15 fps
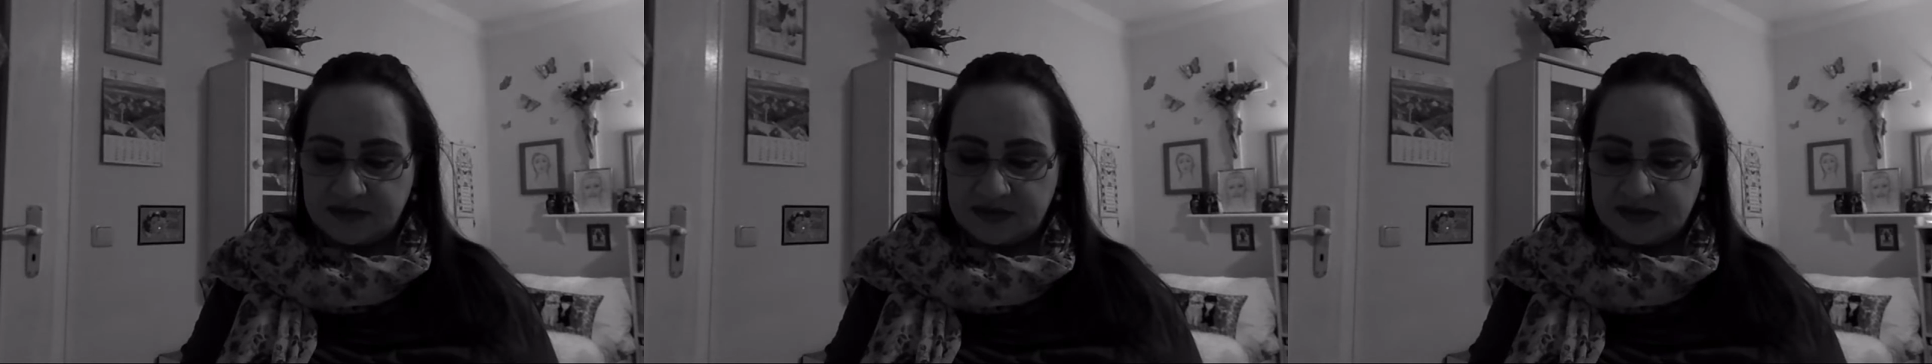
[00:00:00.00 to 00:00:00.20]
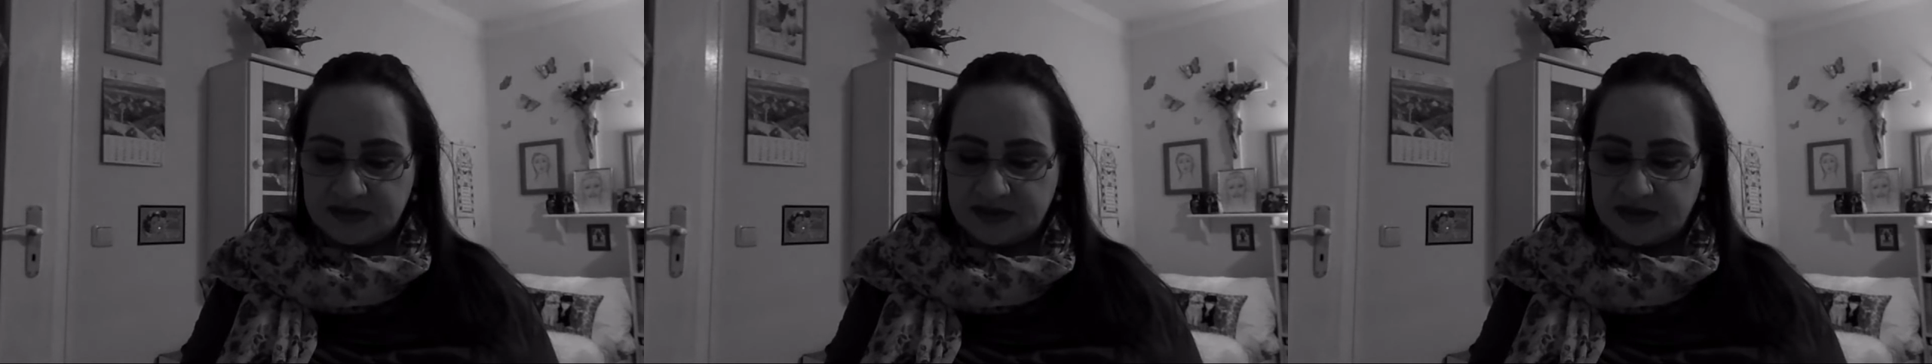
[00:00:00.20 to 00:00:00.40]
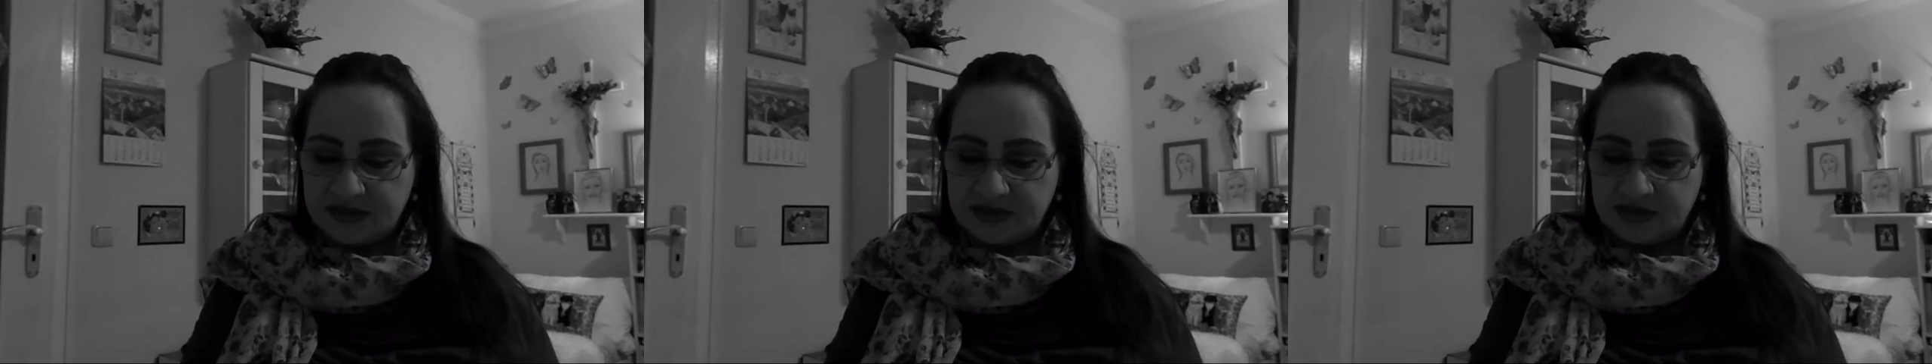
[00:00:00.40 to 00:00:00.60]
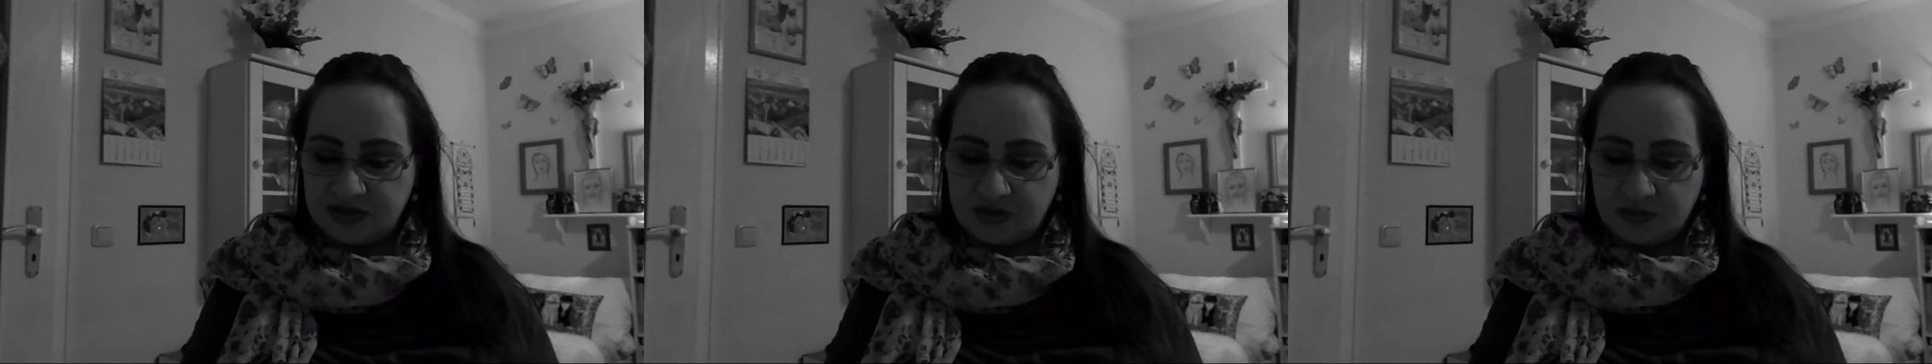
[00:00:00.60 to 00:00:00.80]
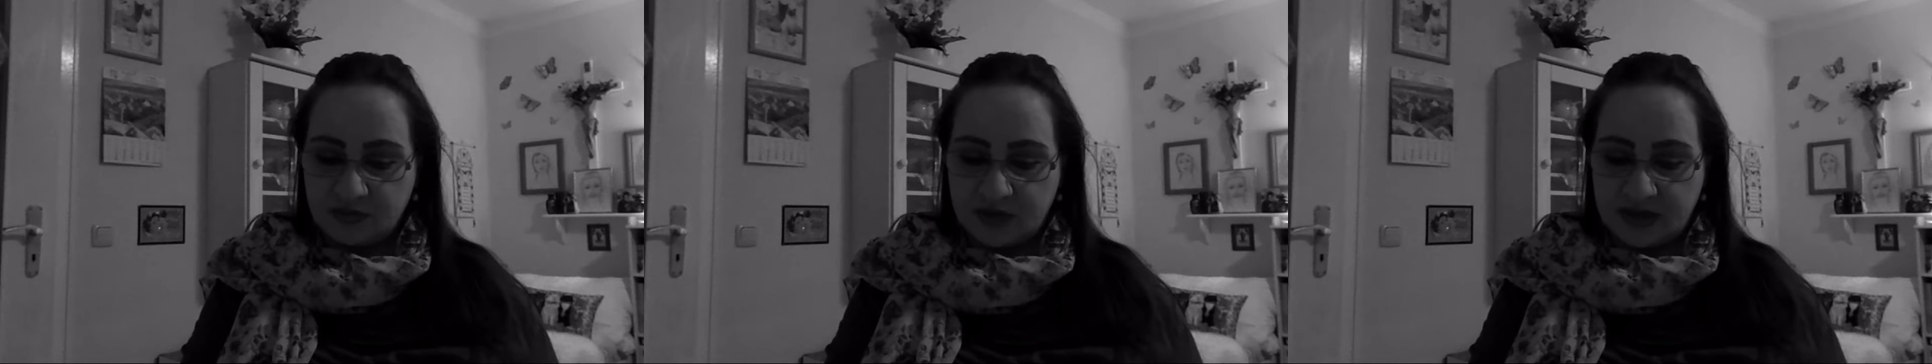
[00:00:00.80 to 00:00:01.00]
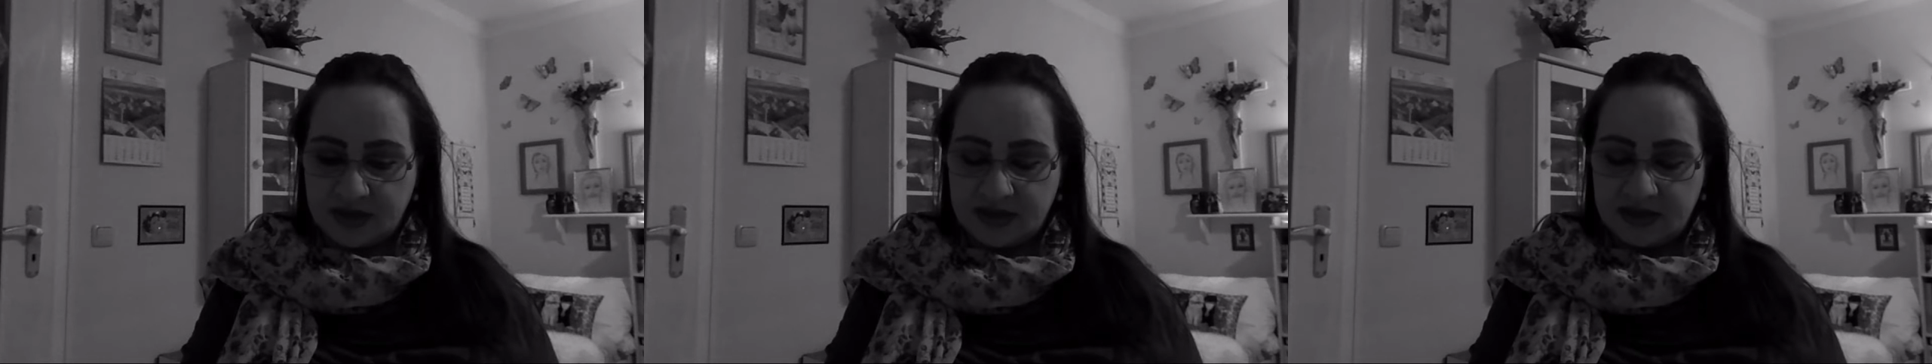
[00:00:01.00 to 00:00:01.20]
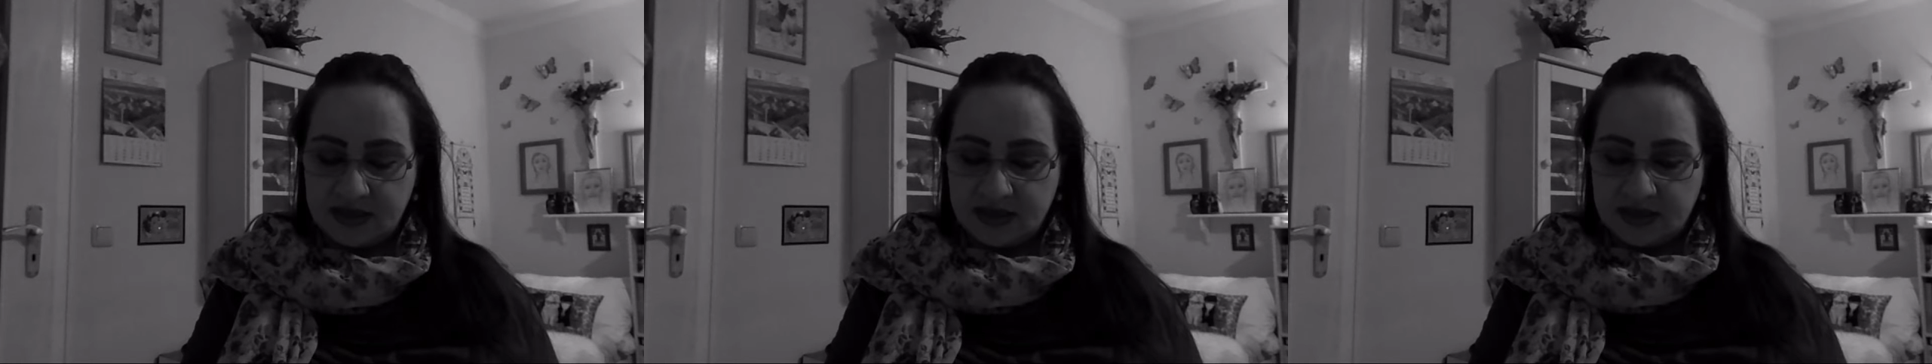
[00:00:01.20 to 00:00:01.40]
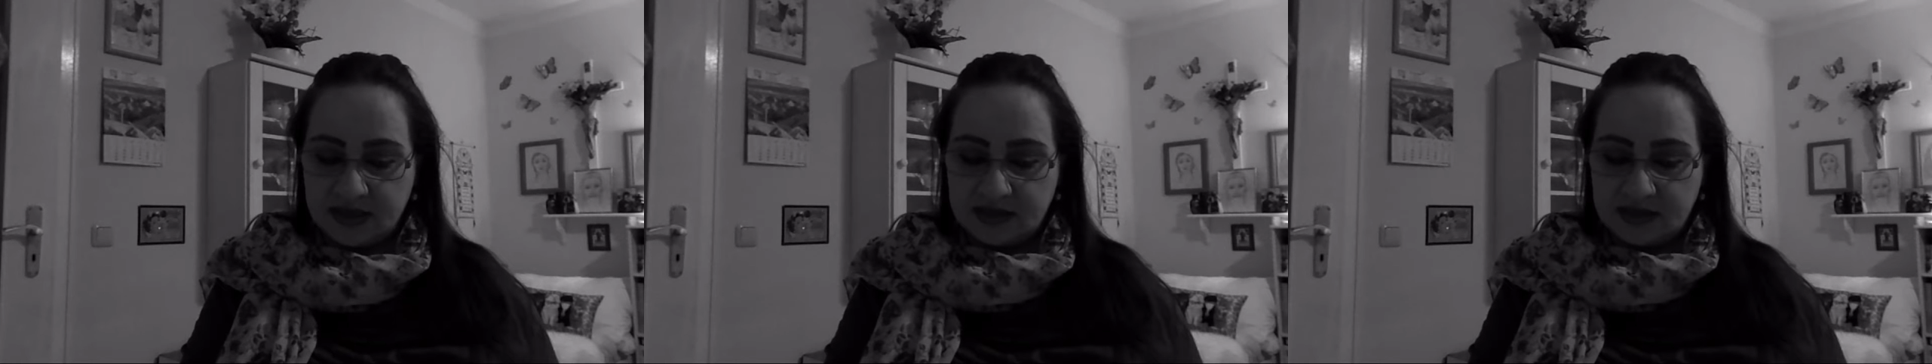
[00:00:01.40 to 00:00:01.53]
in such a way